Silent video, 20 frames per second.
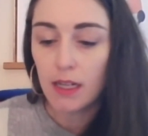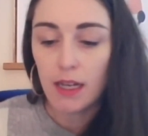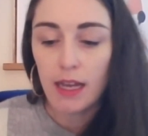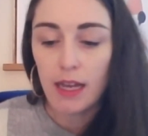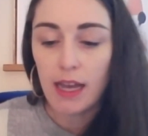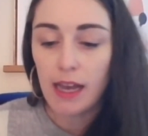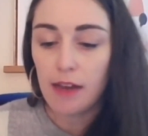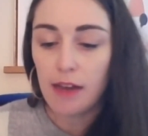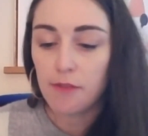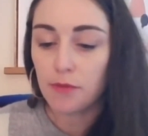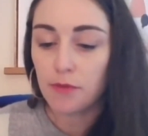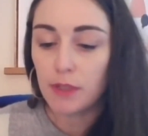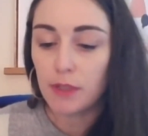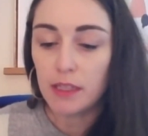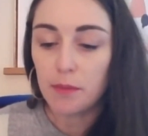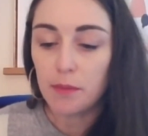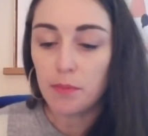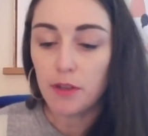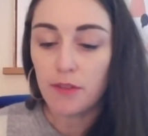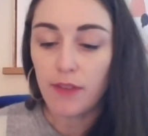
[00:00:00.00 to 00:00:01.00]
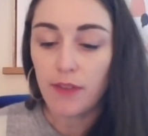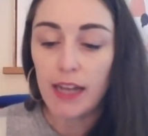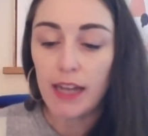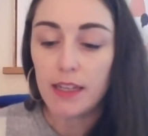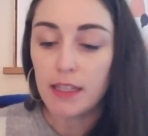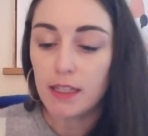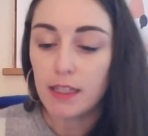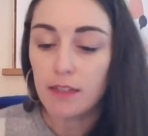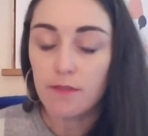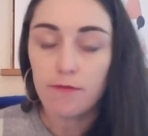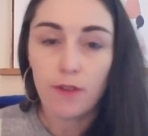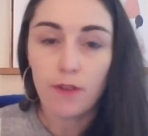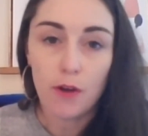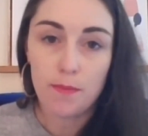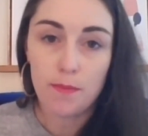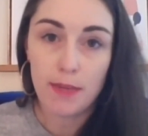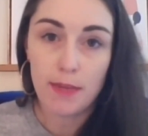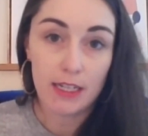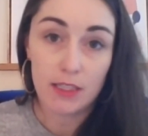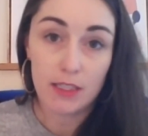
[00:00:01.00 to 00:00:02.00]
Have we provided
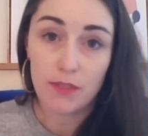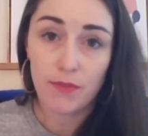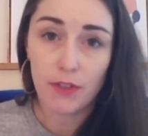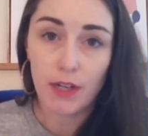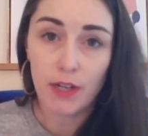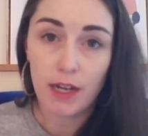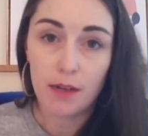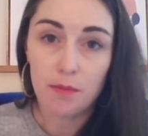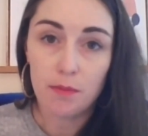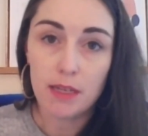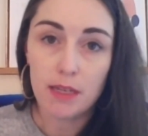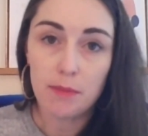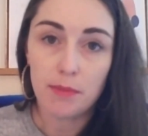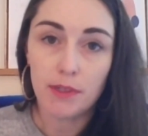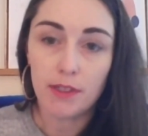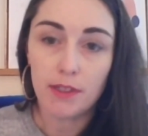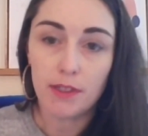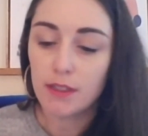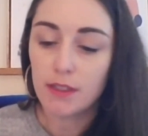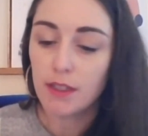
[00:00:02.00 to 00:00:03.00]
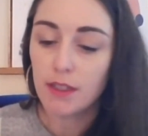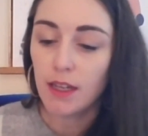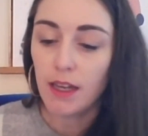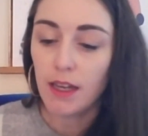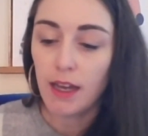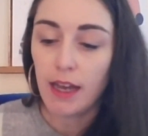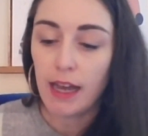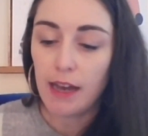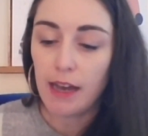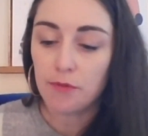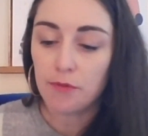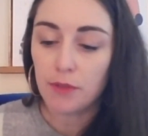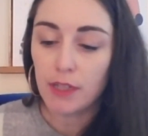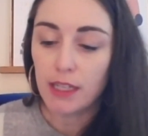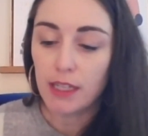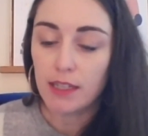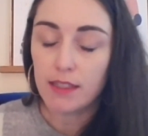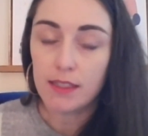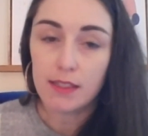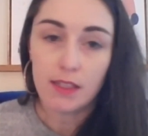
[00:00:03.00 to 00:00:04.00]
phone minutes for young people? Have
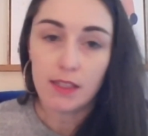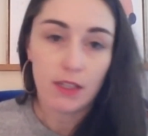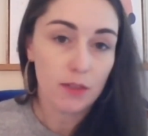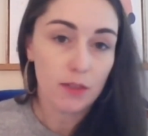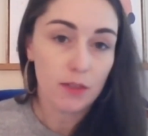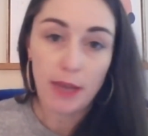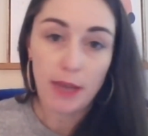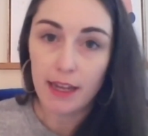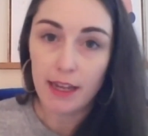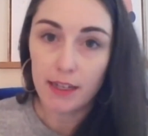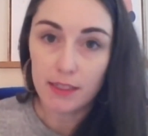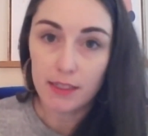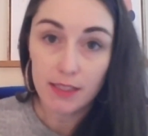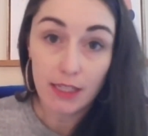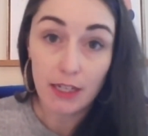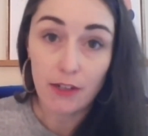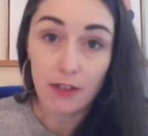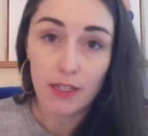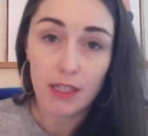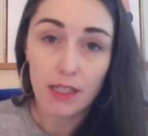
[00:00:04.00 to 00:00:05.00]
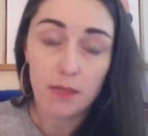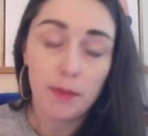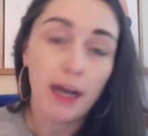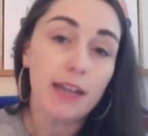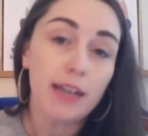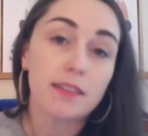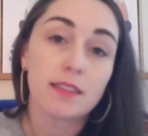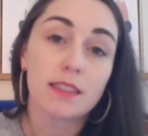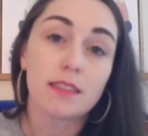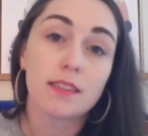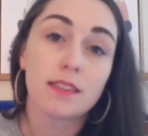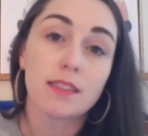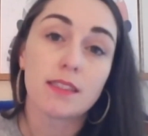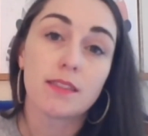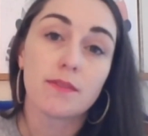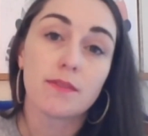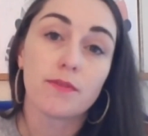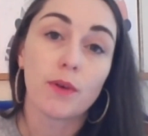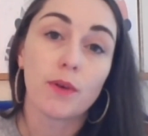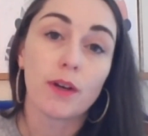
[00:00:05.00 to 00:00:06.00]
we considered paying security
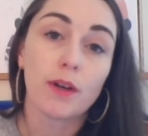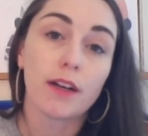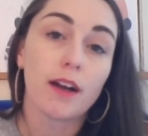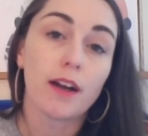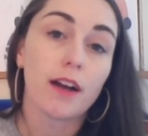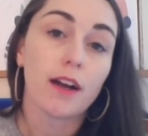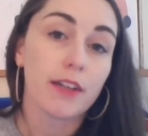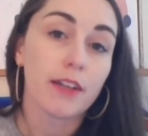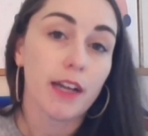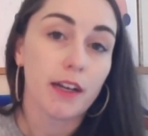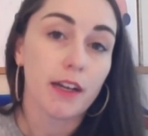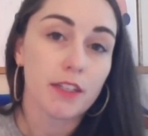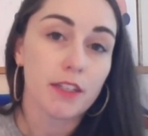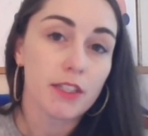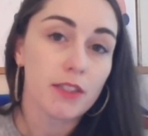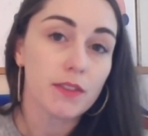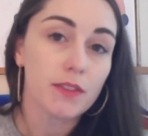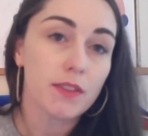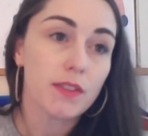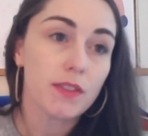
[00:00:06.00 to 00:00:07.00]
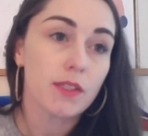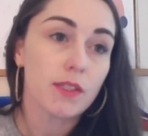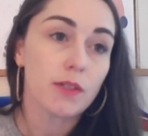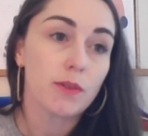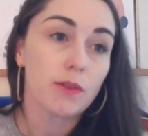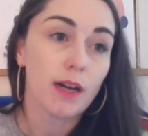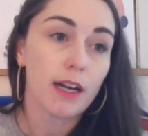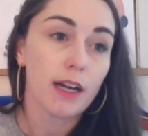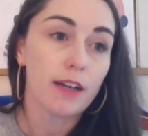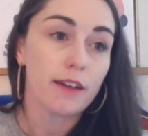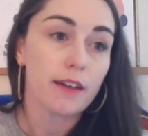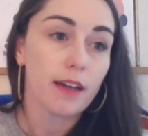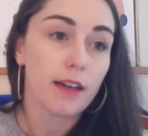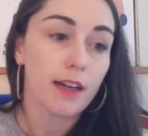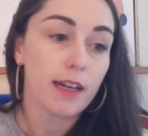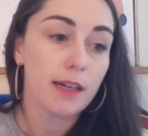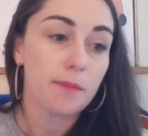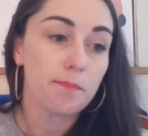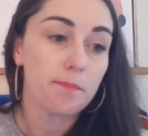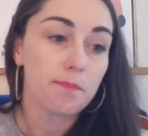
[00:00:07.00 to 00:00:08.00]
deposits for our young adults who are
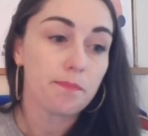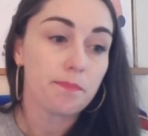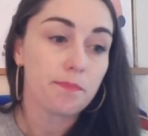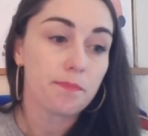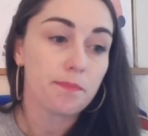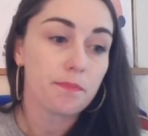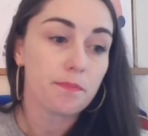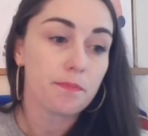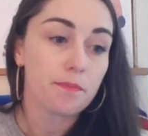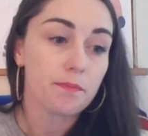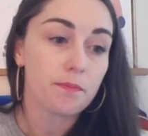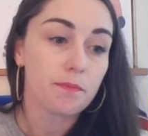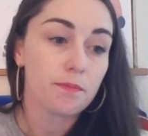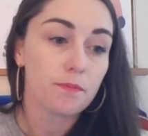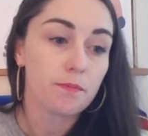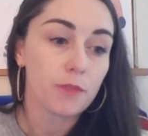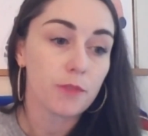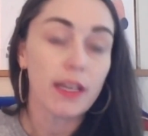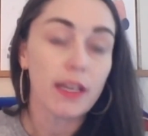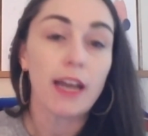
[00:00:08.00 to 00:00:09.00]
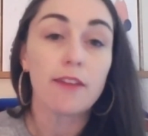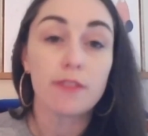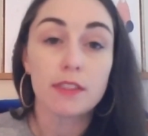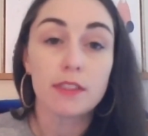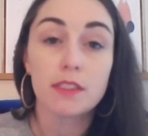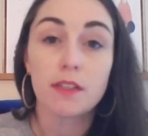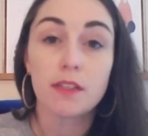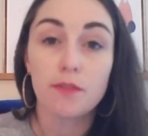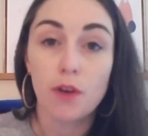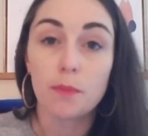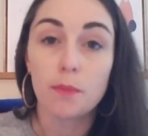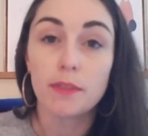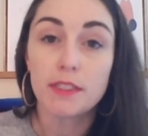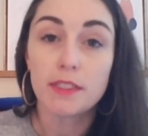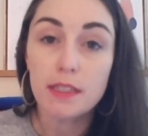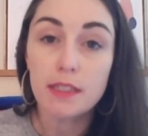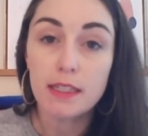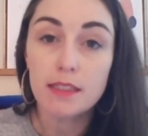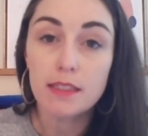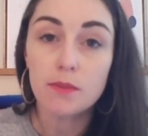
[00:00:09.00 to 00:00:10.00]
um, really at risk of
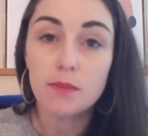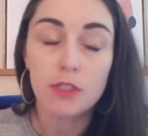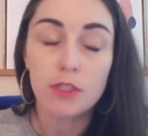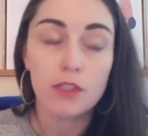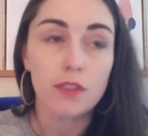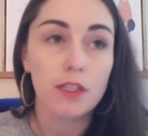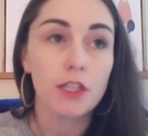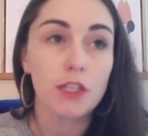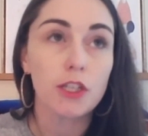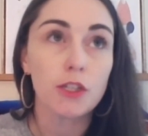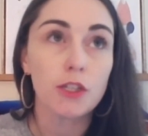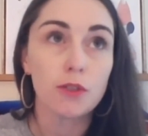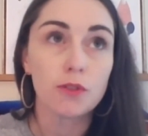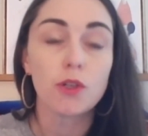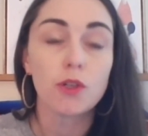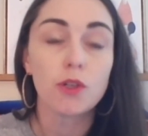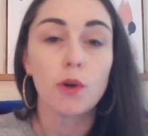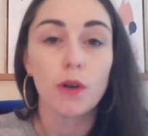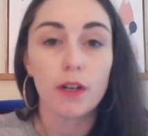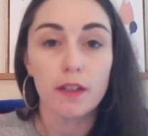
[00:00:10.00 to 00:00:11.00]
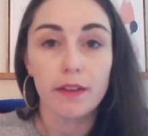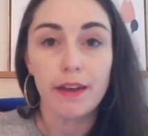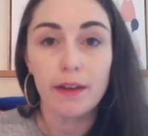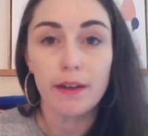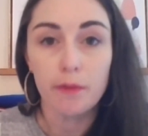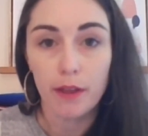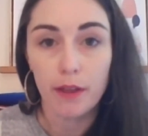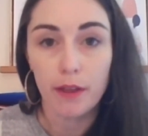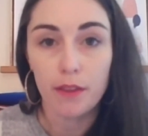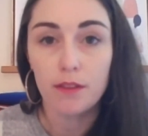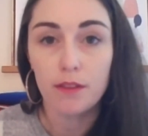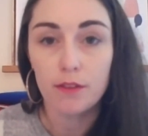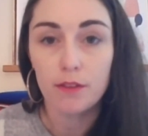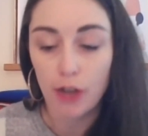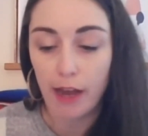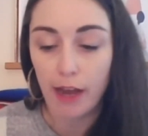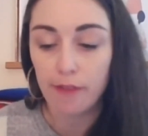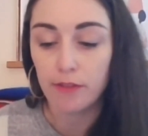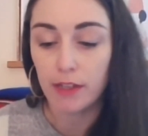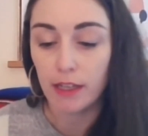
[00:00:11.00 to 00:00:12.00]
homelessness, which is a huge correlate with
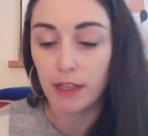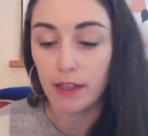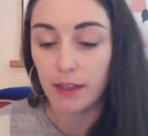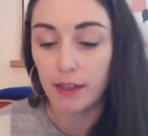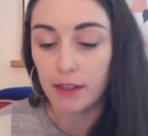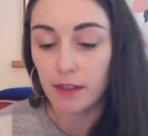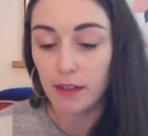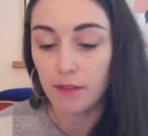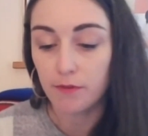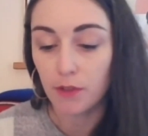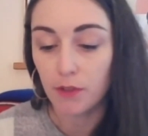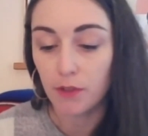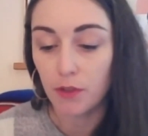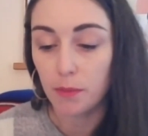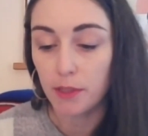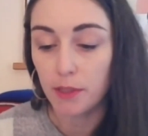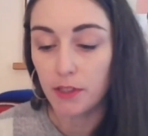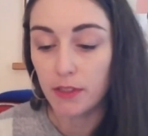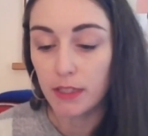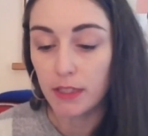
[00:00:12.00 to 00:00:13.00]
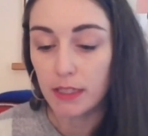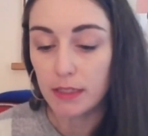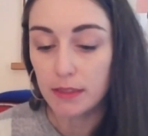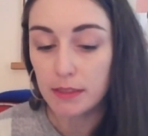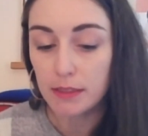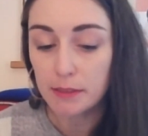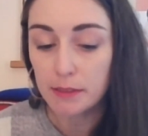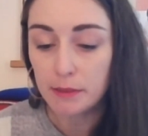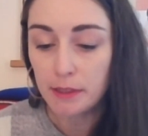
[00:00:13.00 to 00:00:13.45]
trafficking vulnerabilities?